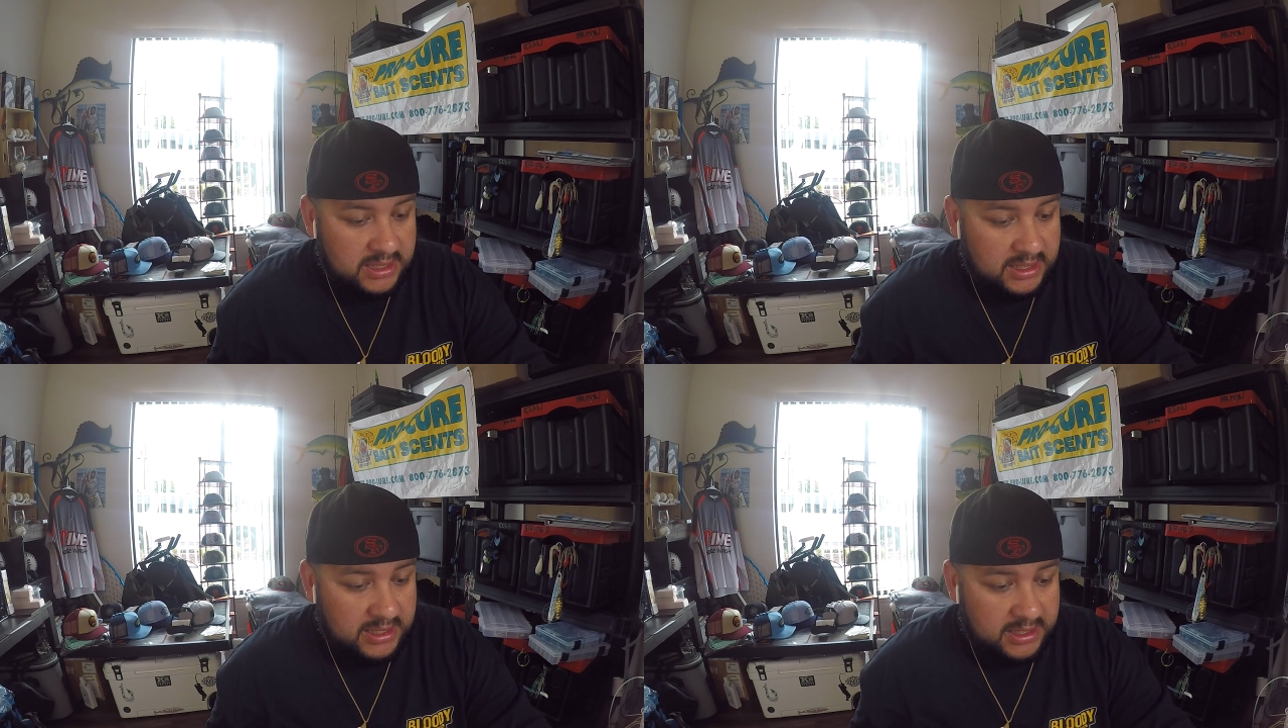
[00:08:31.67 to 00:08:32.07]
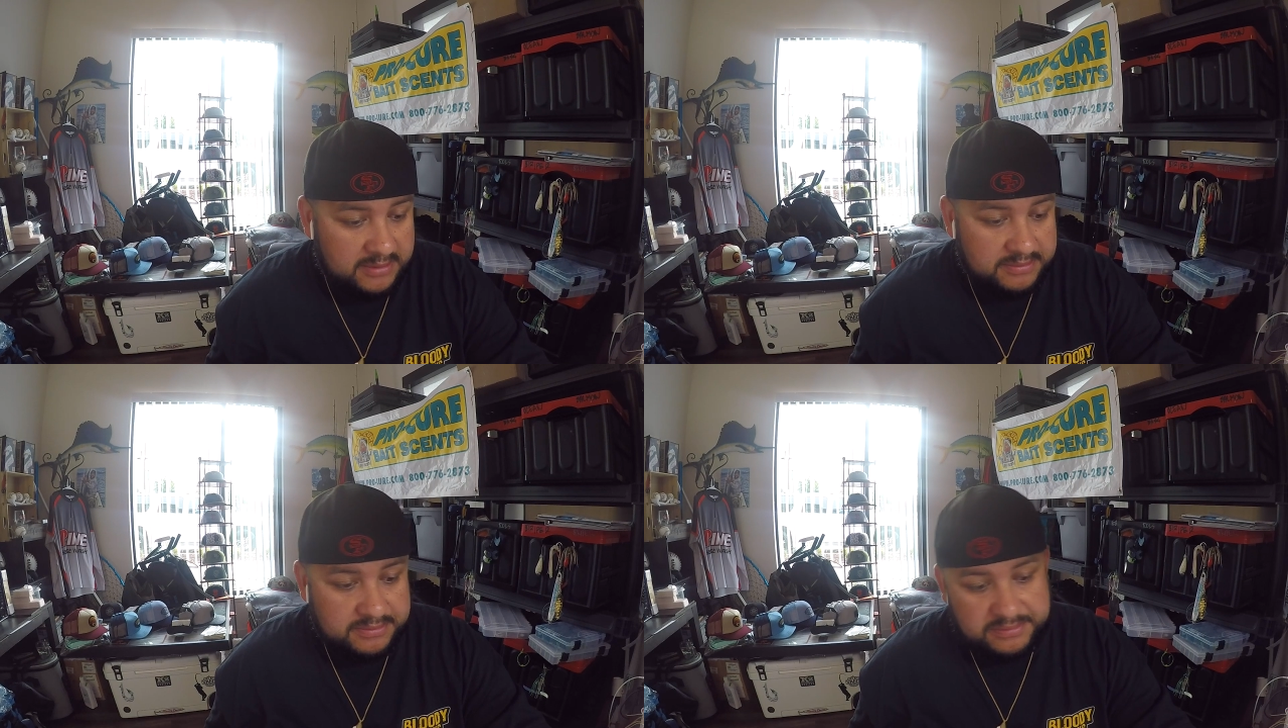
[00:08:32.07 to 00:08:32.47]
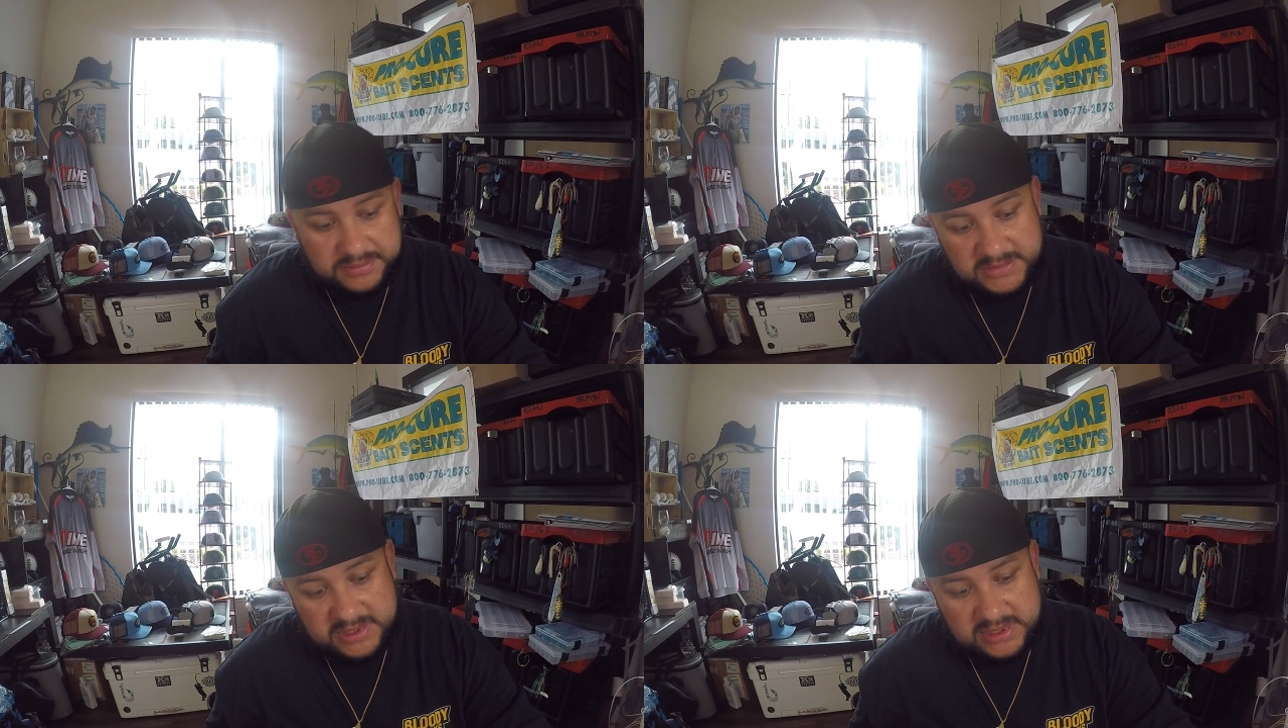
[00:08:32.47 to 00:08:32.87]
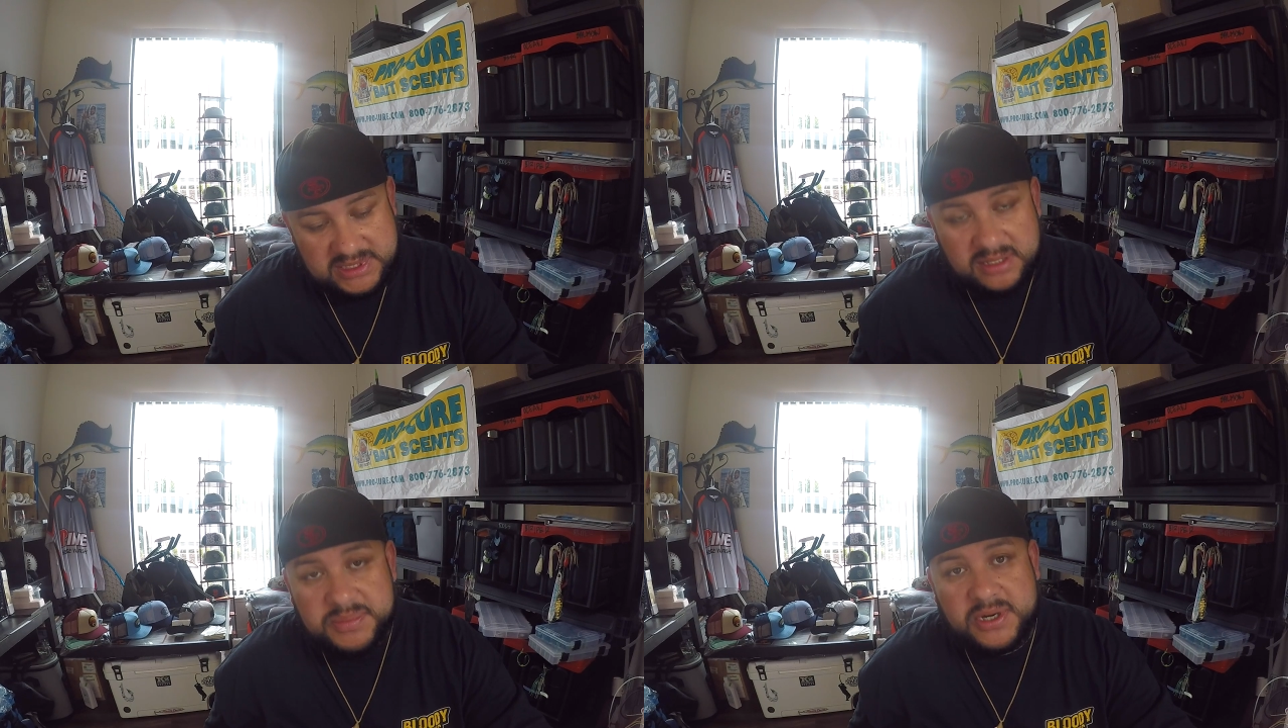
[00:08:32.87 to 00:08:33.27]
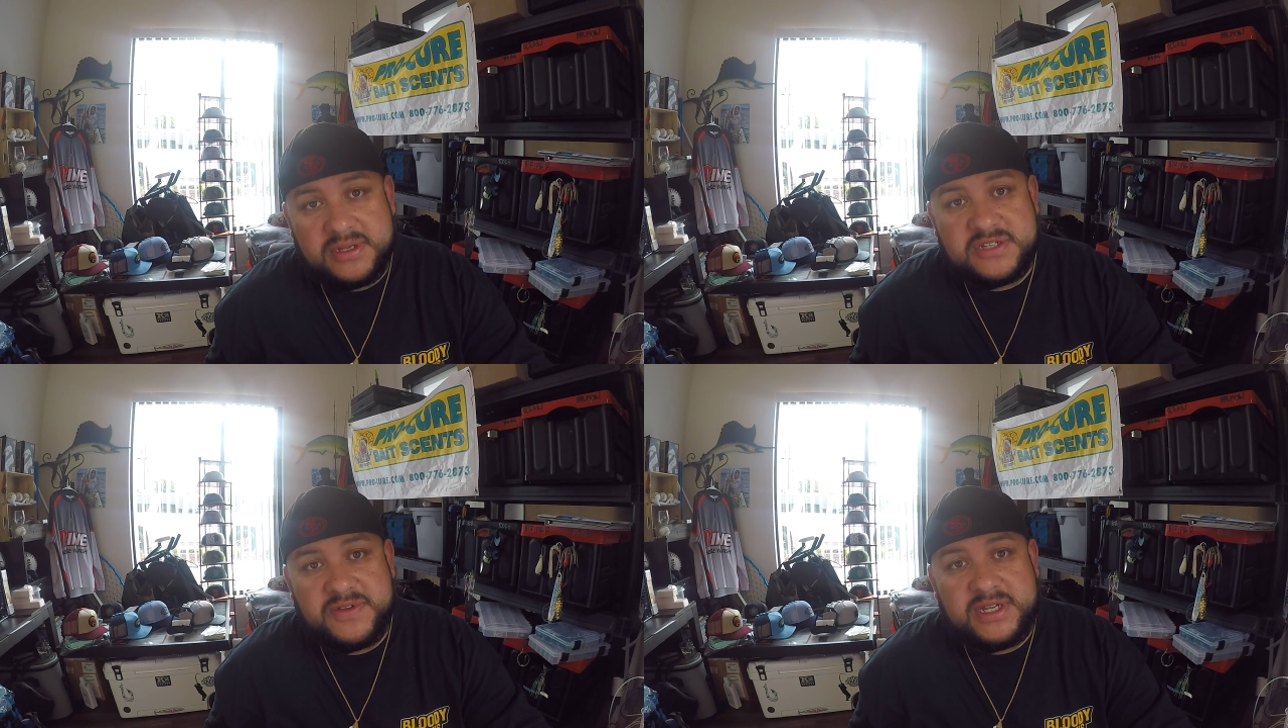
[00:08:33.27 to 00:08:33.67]
The second part
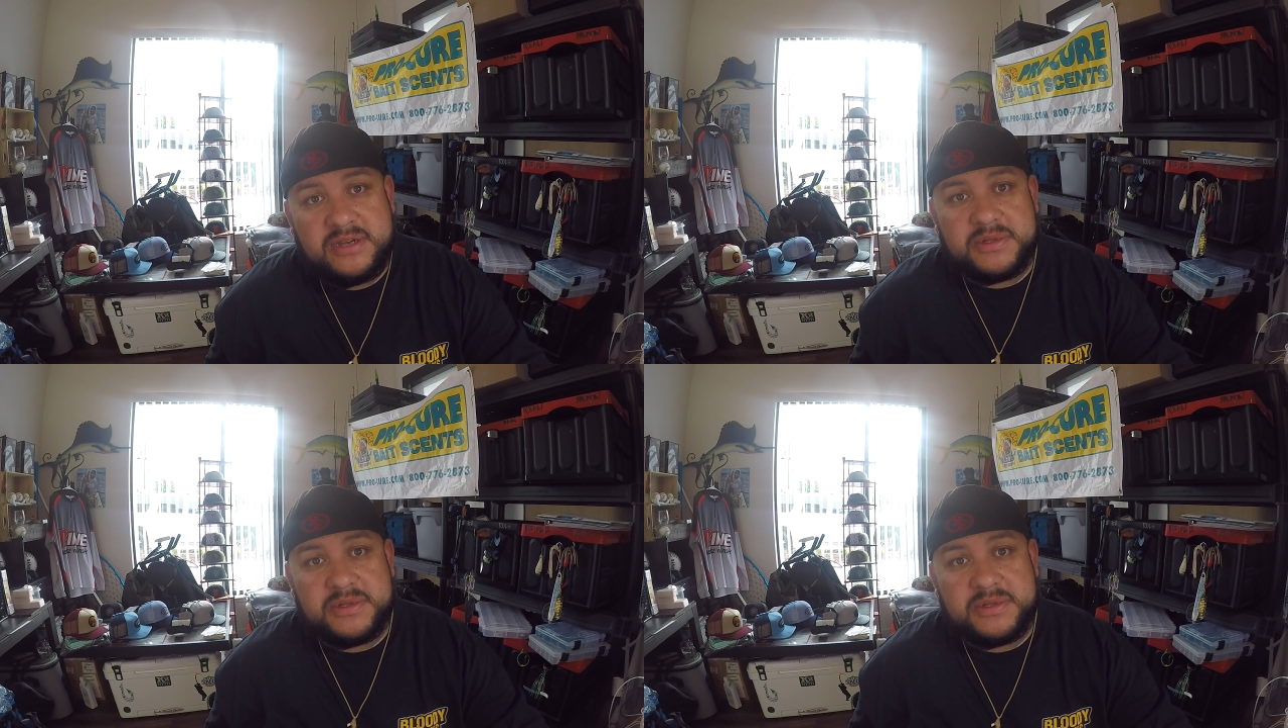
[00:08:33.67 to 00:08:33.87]
of this video,